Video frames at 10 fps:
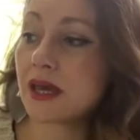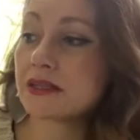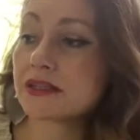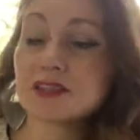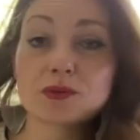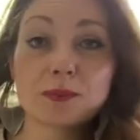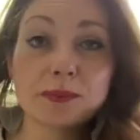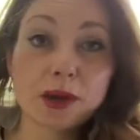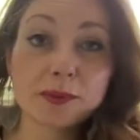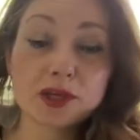this one
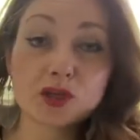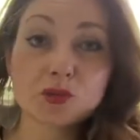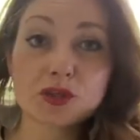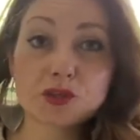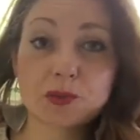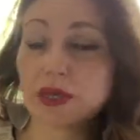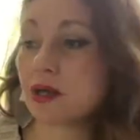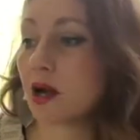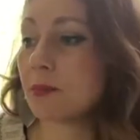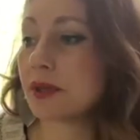might be a good one to pick
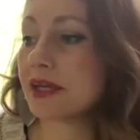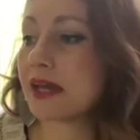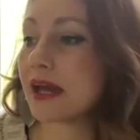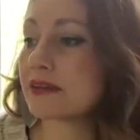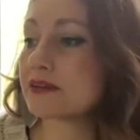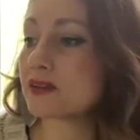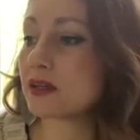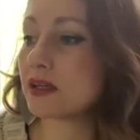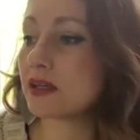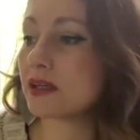up. It has,
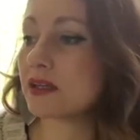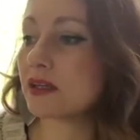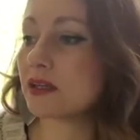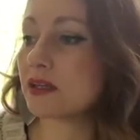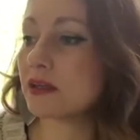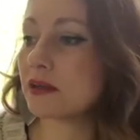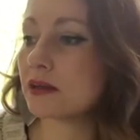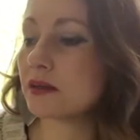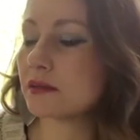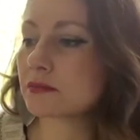
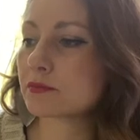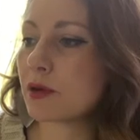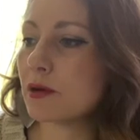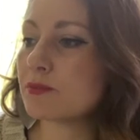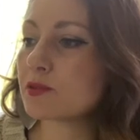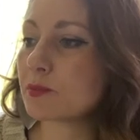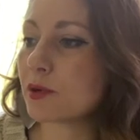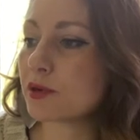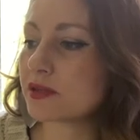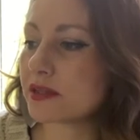the poems are
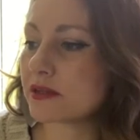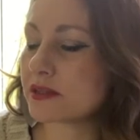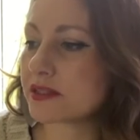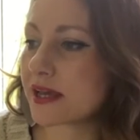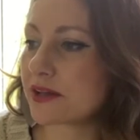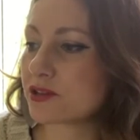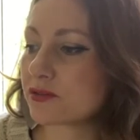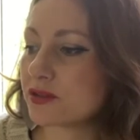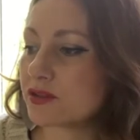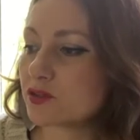broken down into
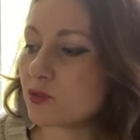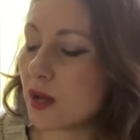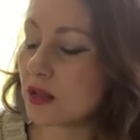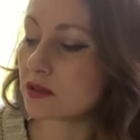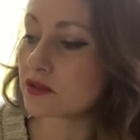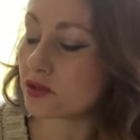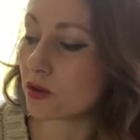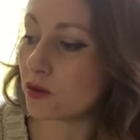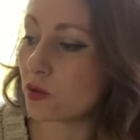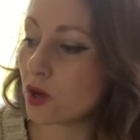categories as well.
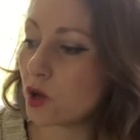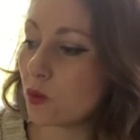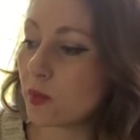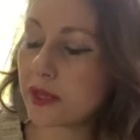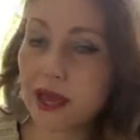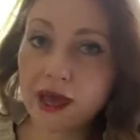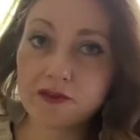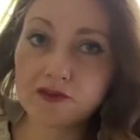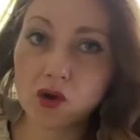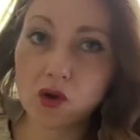So we
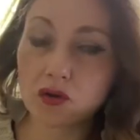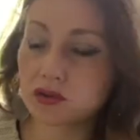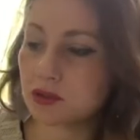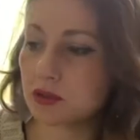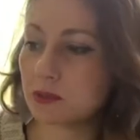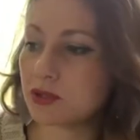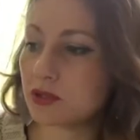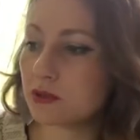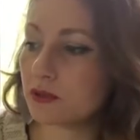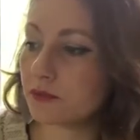have got, let me show
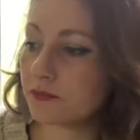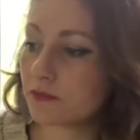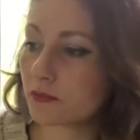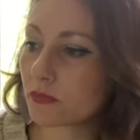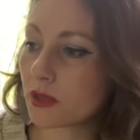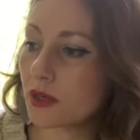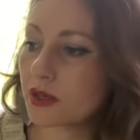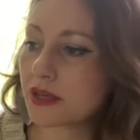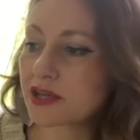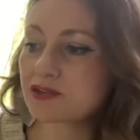you,
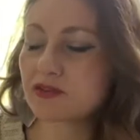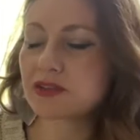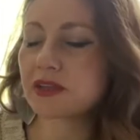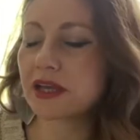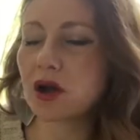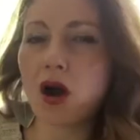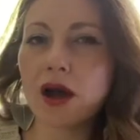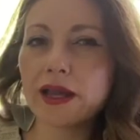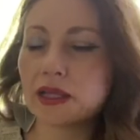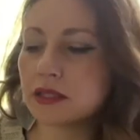categories like
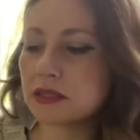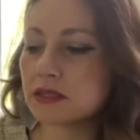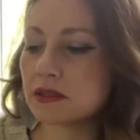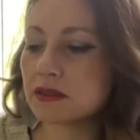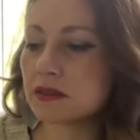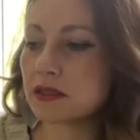islands,